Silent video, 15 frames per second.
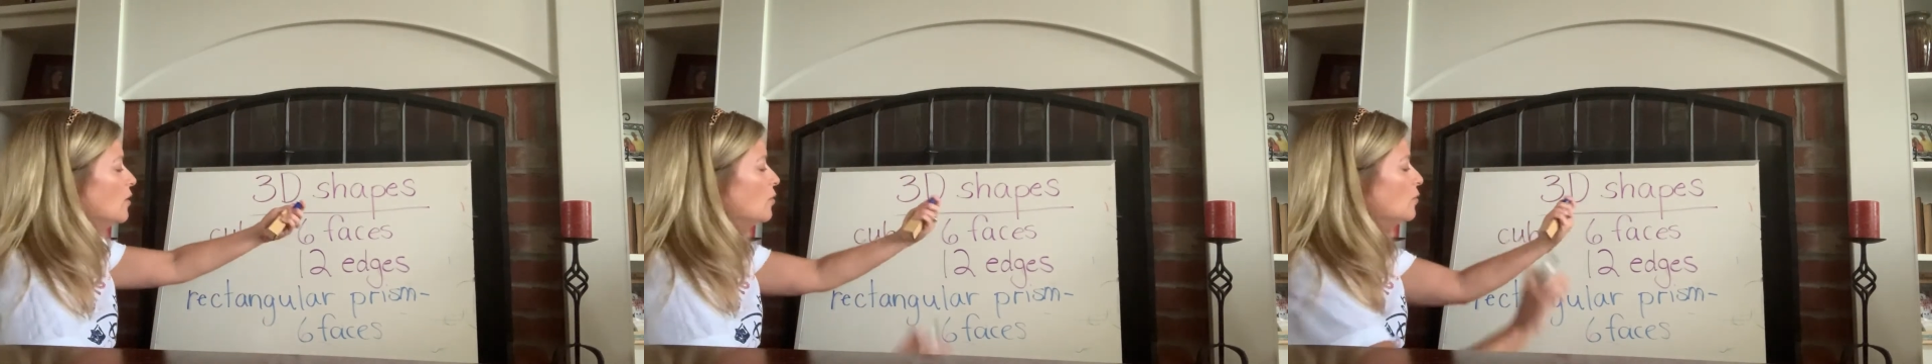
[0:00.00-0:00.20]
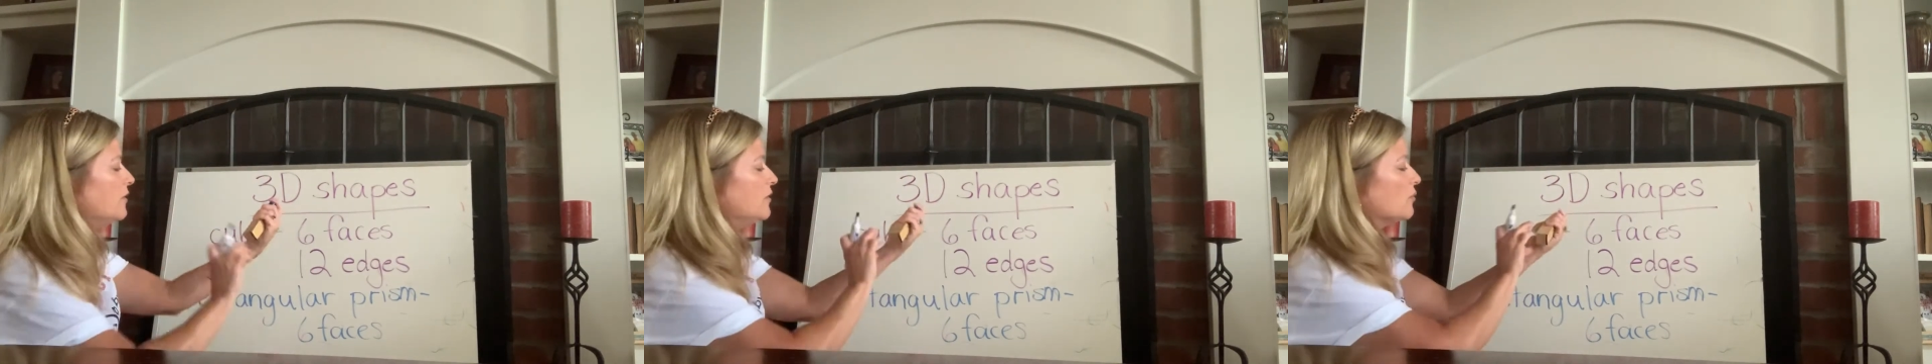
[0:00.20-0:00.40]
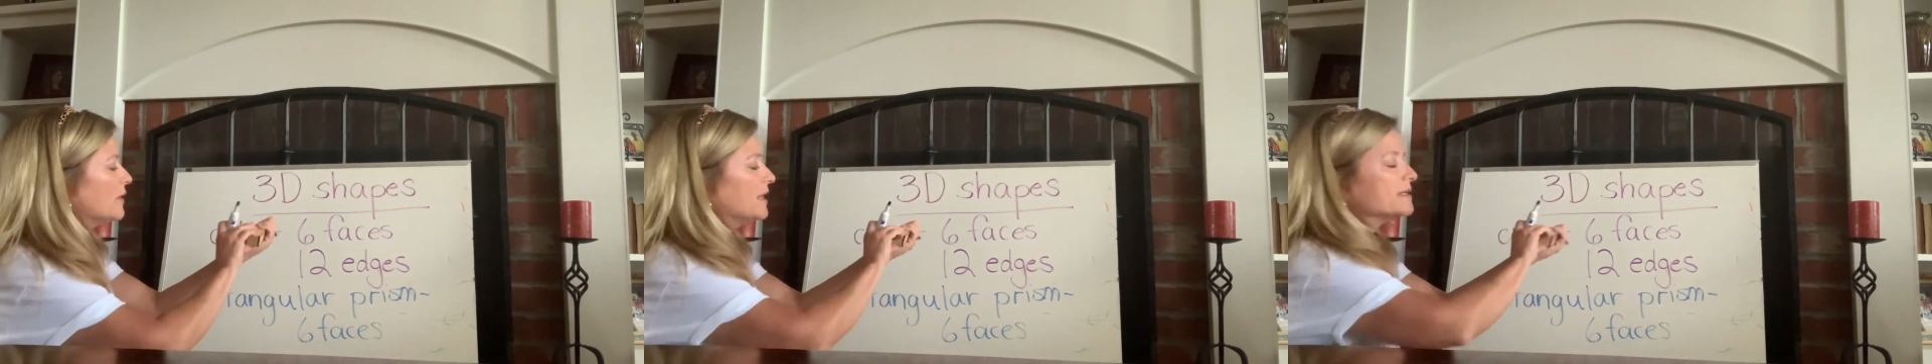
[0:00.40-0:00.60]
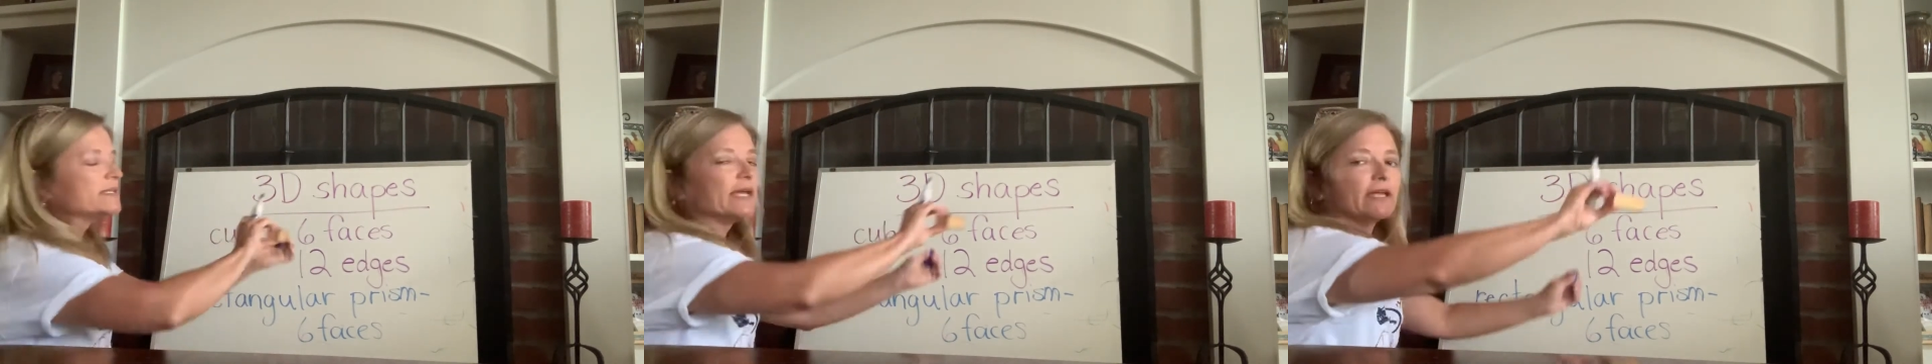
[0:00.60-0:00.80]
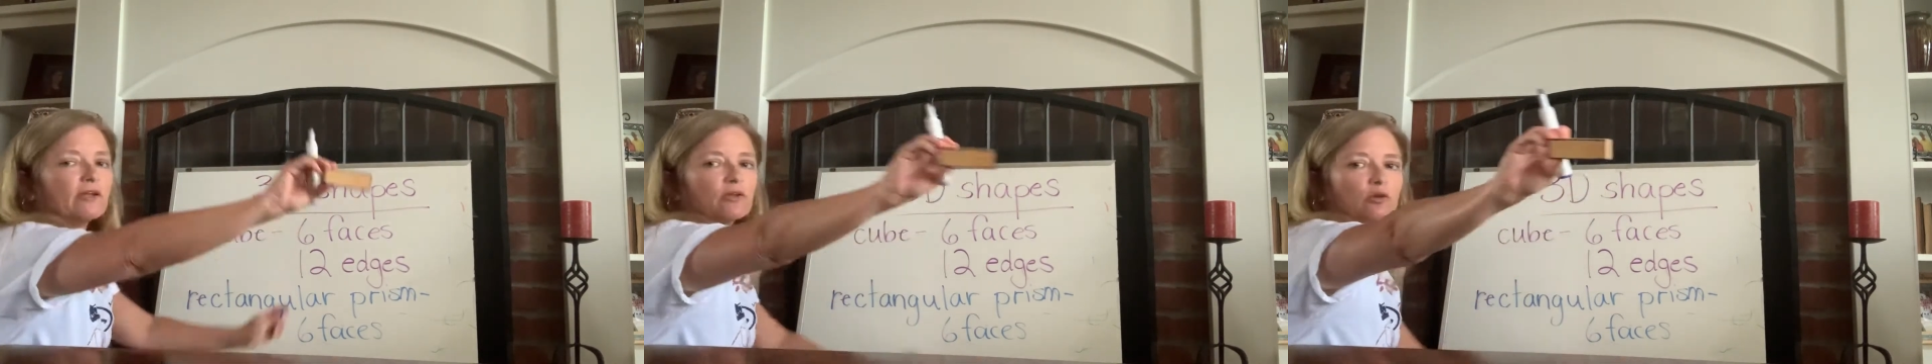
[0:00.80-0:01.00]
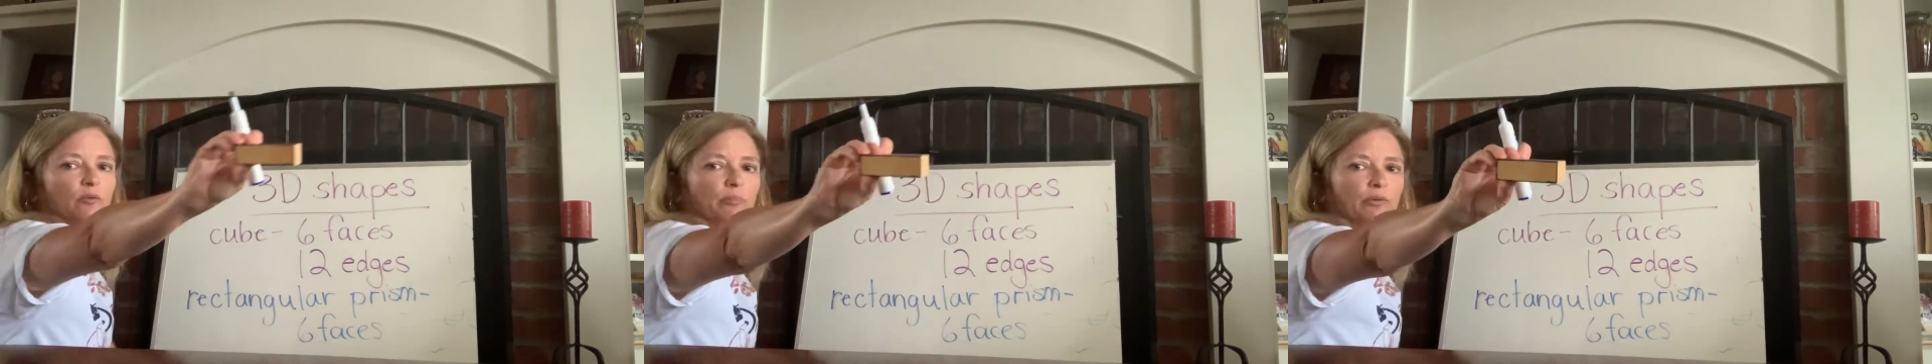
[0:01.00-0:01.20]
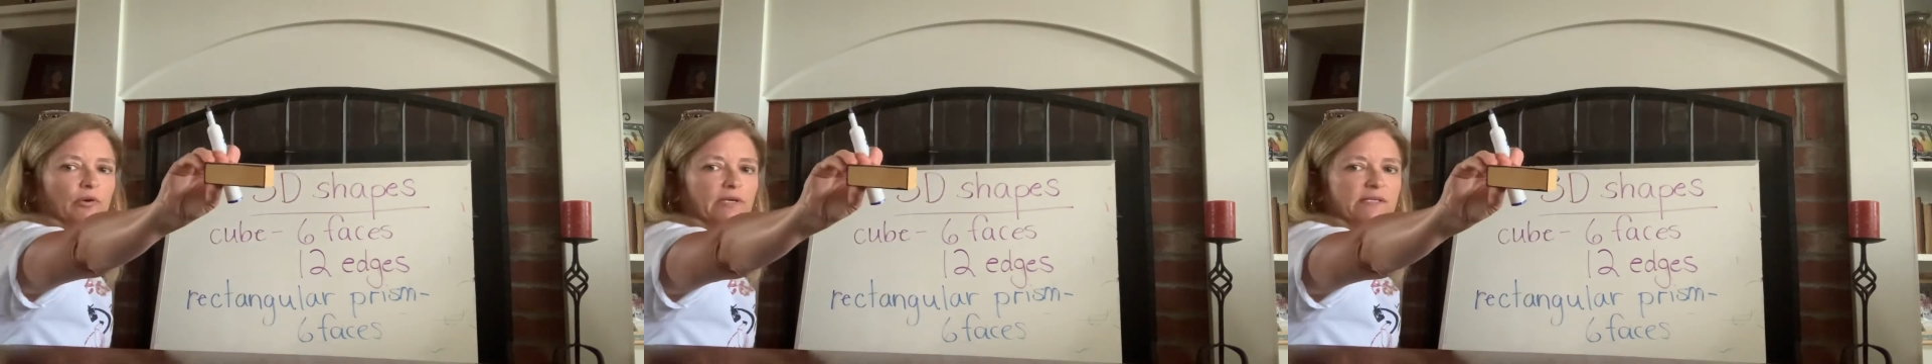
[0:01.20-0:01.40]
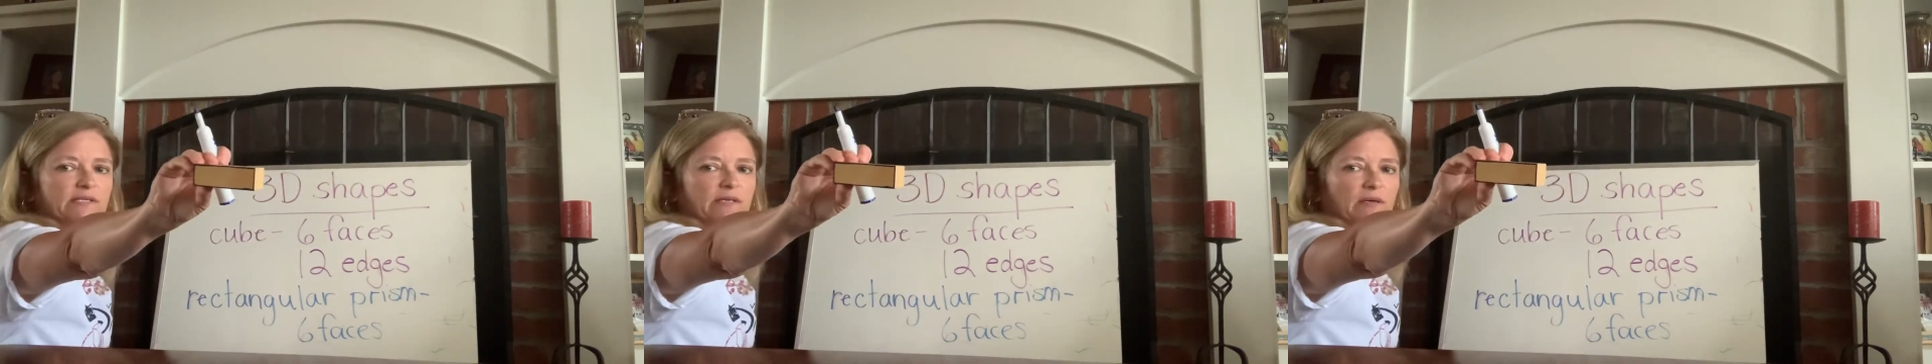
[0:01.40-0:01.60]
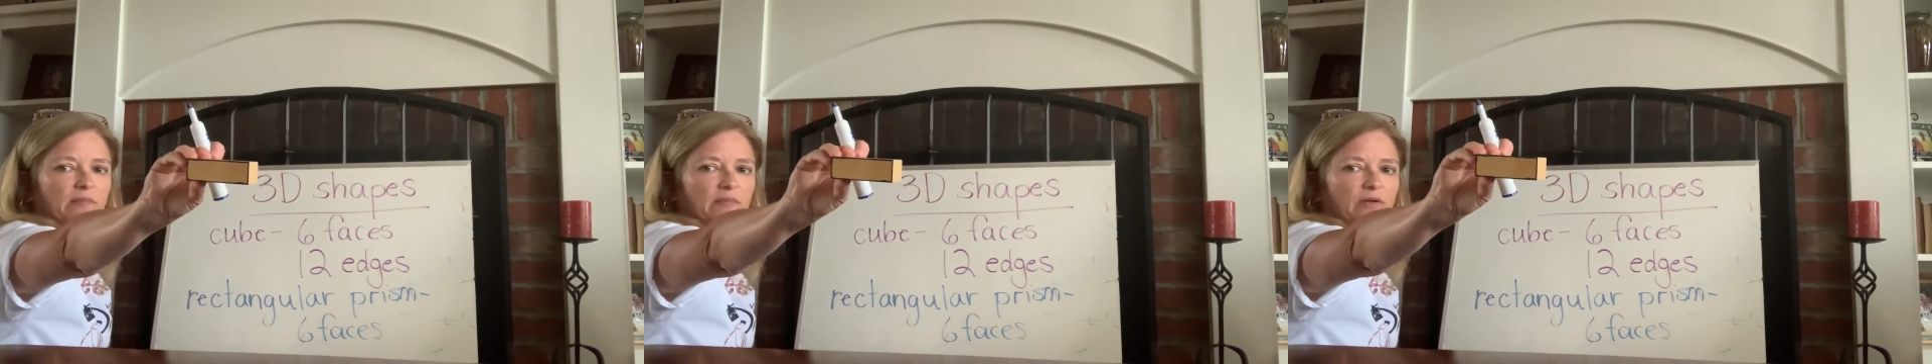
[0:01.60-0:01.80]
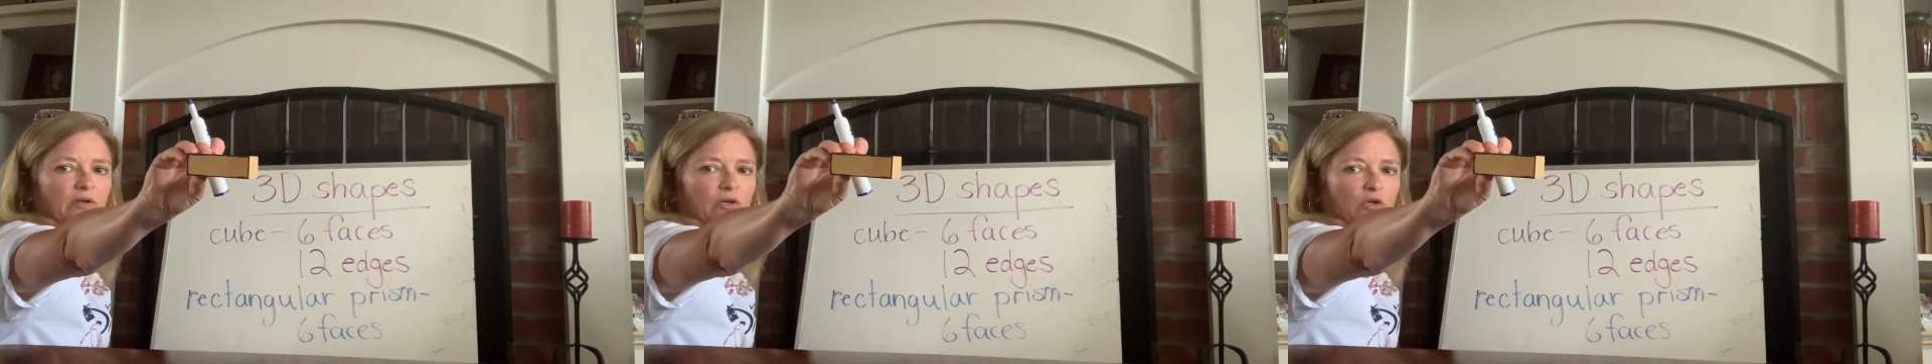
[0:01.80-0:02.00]
With the rectangular prism,
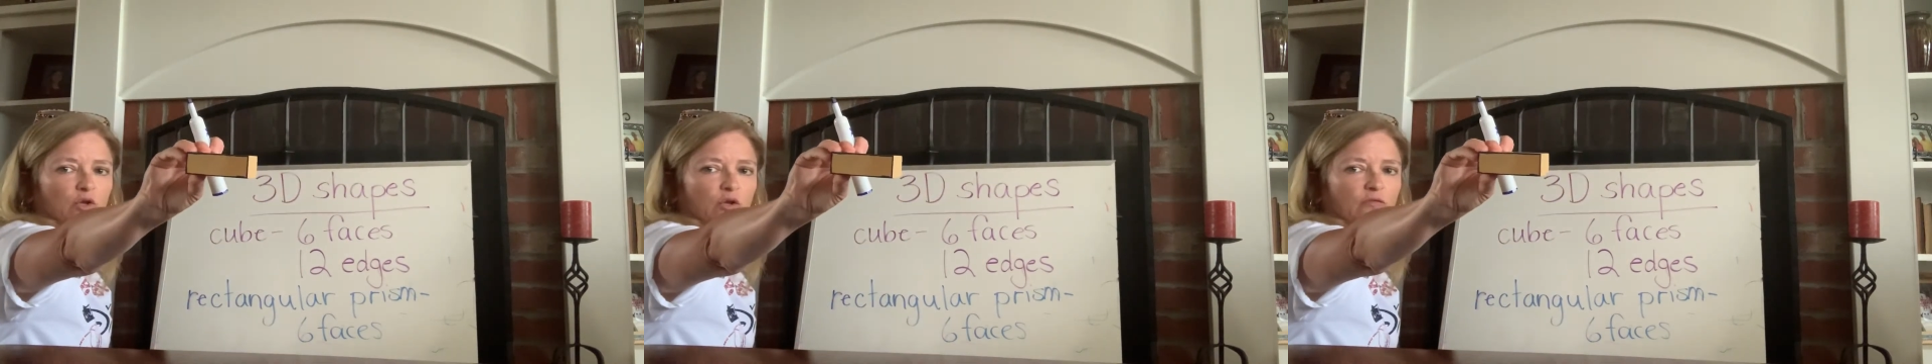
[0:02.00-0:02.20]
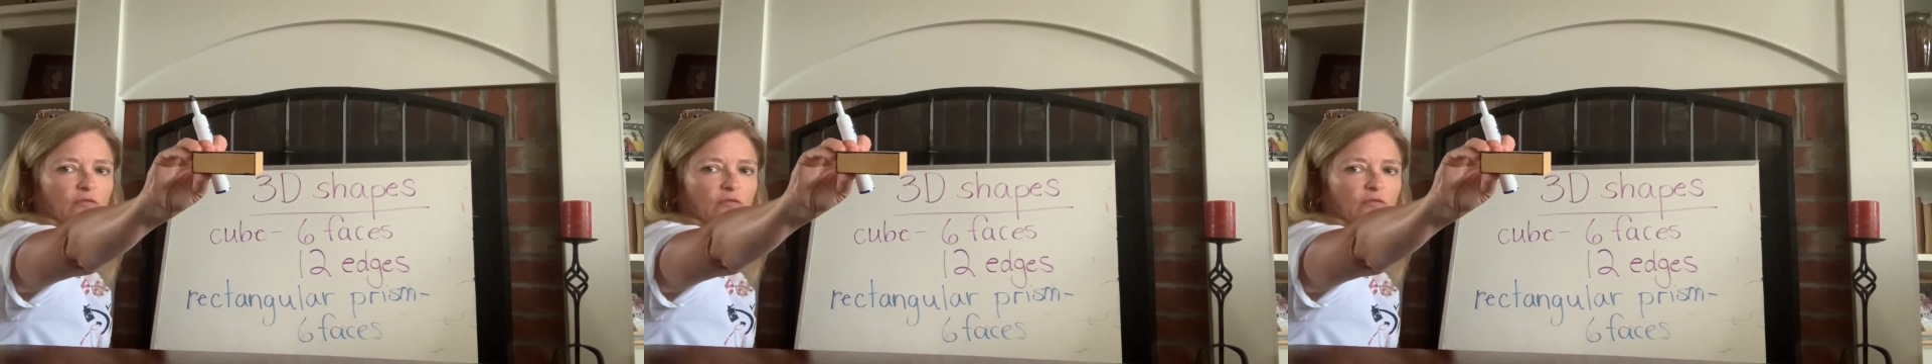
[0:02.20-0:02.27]
you've